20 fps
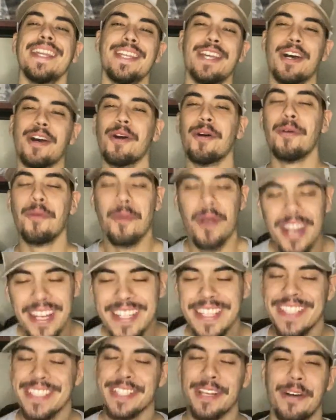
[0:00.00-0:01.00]
yo, what
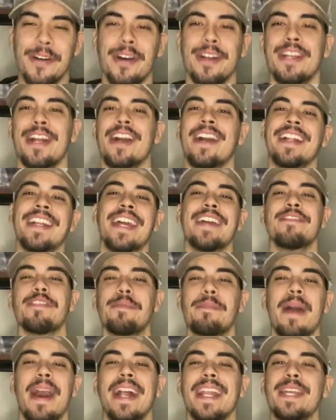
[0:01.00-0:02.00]
is going on,
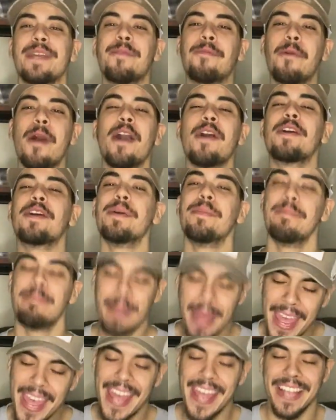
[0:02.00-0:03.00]
everybody? Welcome
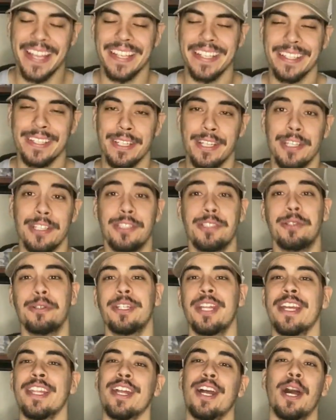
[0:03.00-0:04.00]
back to
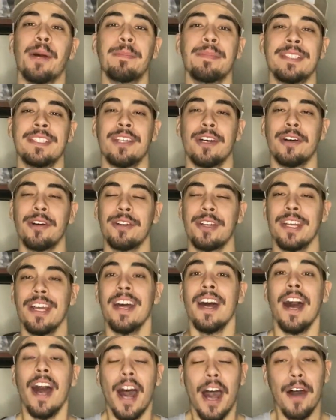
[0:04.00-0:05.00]
another episode
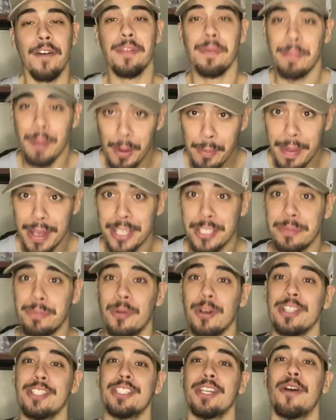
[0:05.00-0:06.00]
of the MoBetta
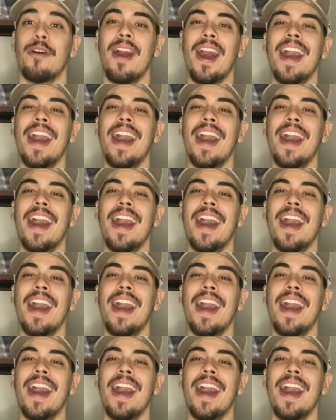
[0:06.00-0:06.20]
Sports Show.